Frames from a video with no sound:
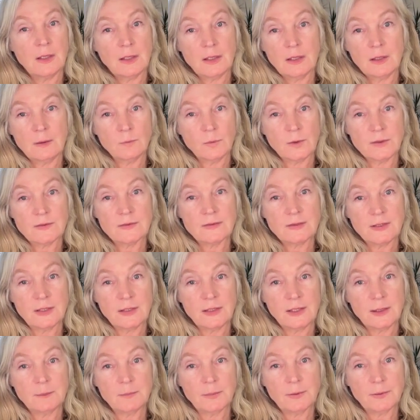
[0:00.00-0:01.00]
in what's
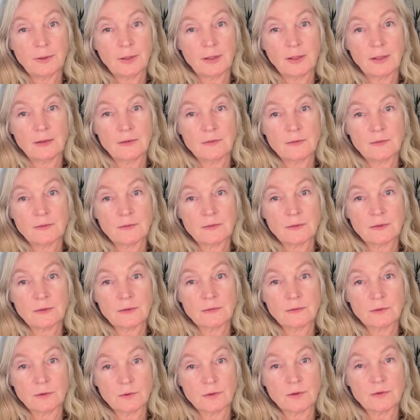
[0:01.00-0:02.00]
taking place.
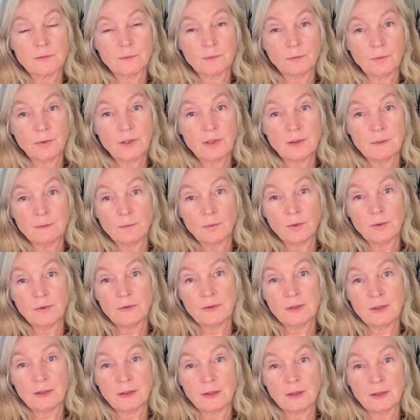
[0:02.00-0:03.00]
So there's freedom
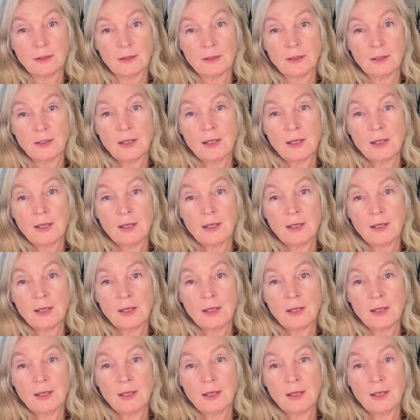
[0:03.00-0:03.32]
within it.